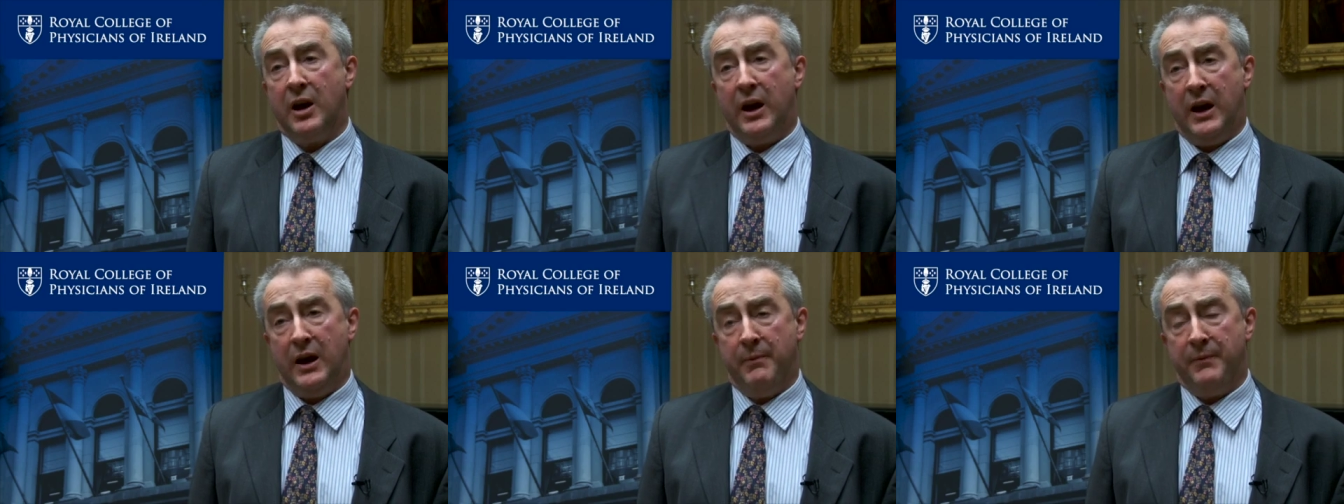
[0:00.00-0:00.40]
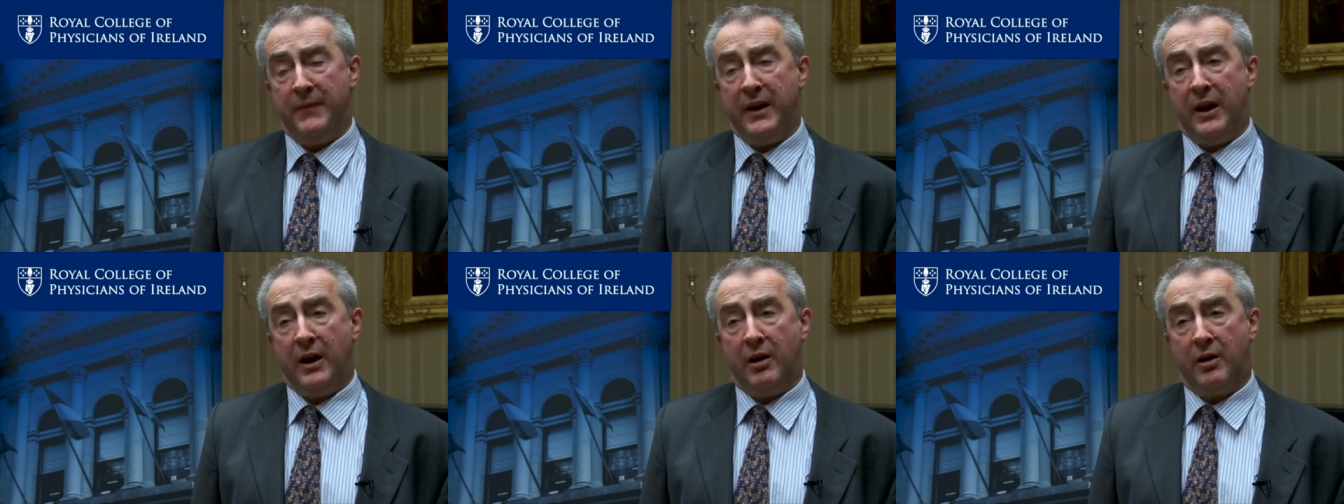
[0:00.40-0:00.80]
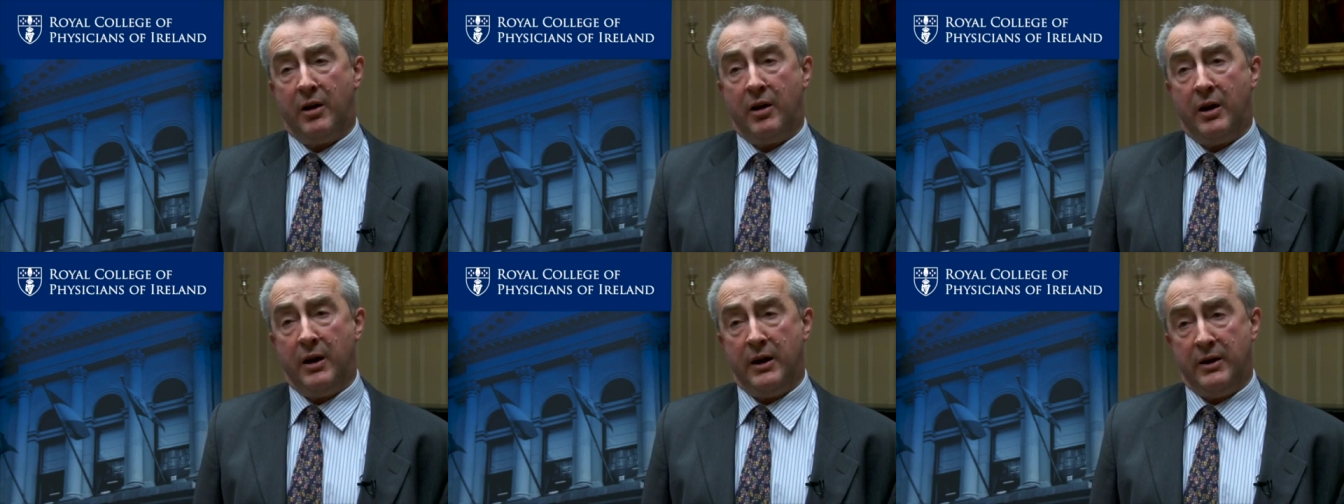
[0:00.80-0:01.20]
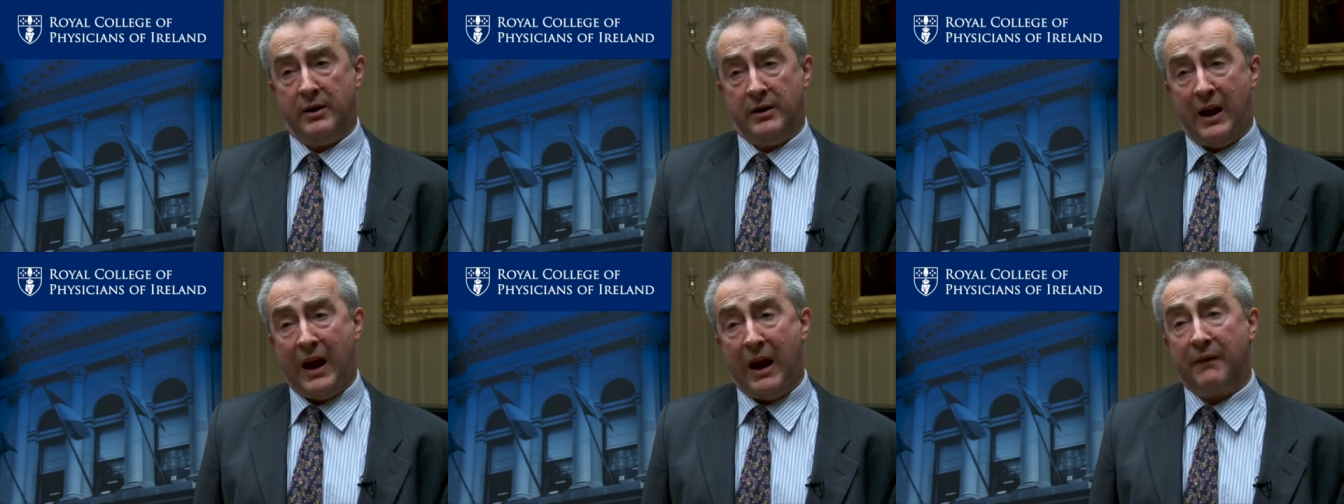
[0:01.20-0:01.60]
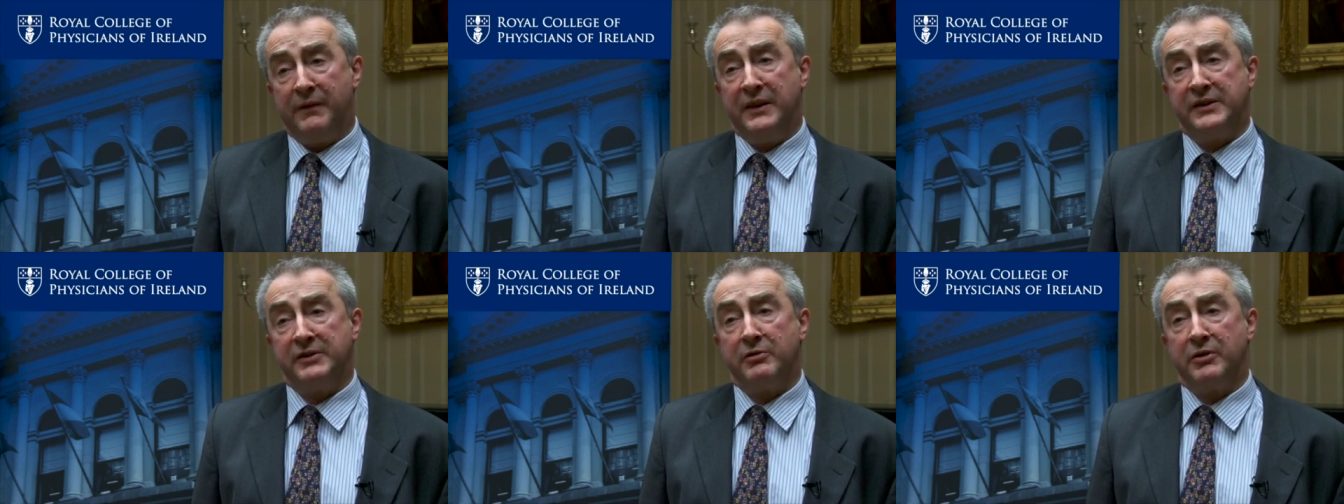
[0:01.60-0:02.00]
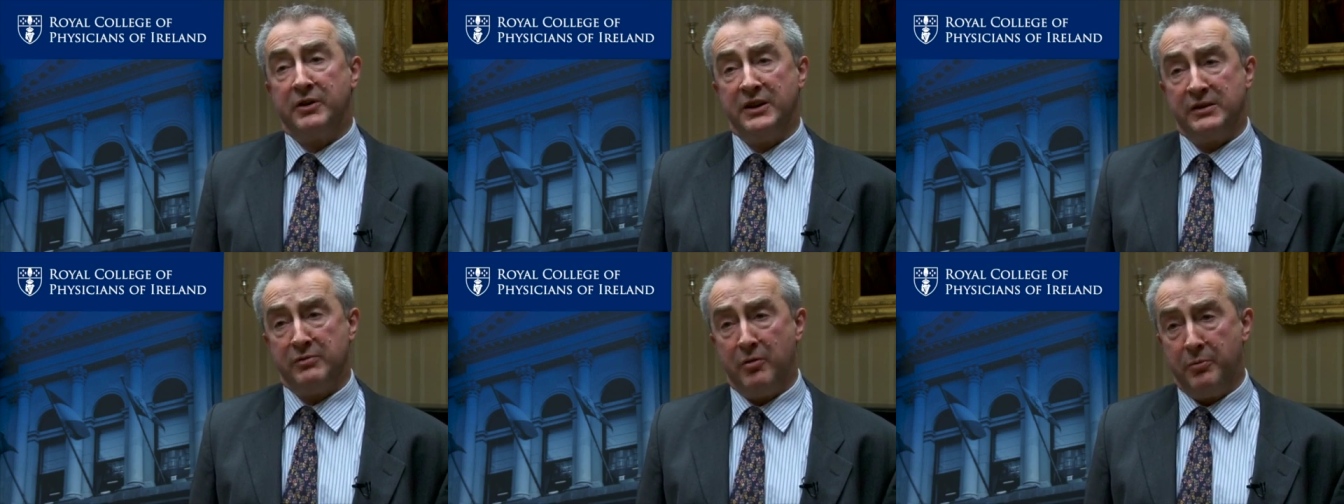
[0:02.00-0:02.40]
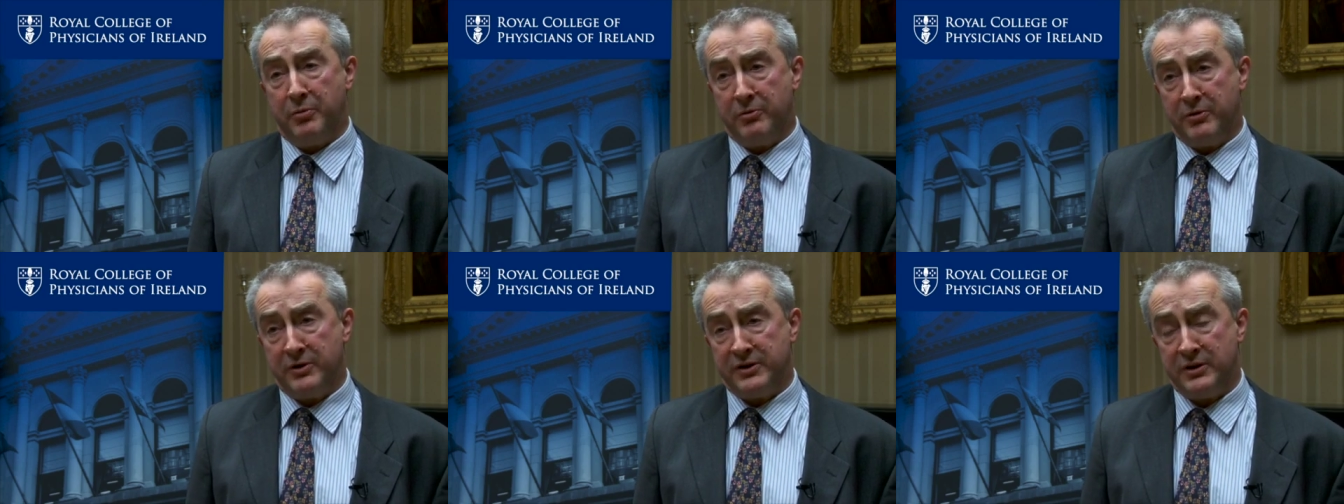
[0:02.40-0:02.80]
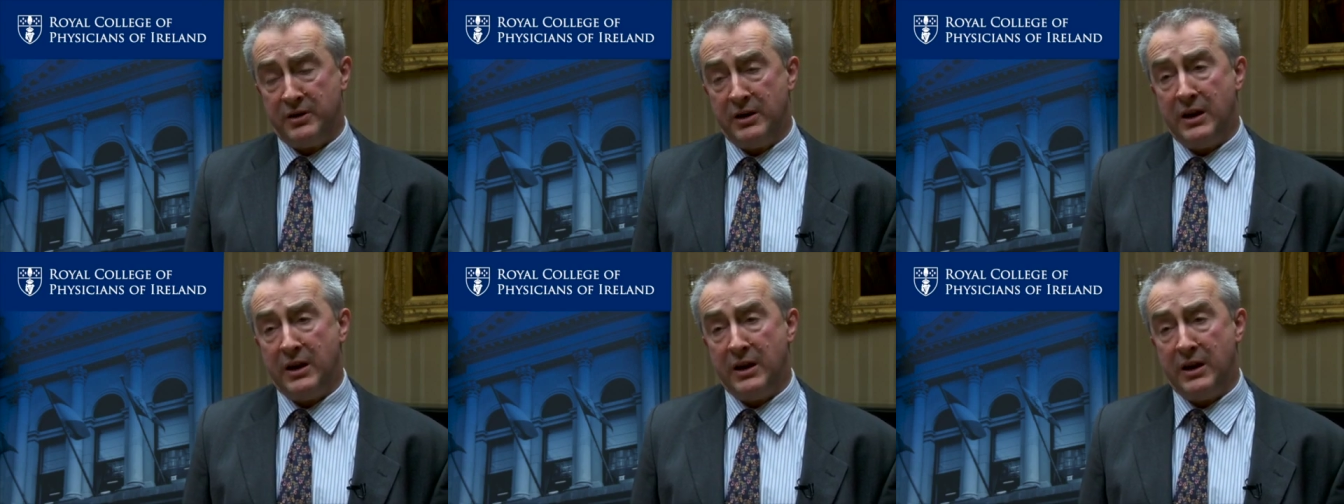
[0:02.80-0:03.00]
um, are, are, have this organism on board,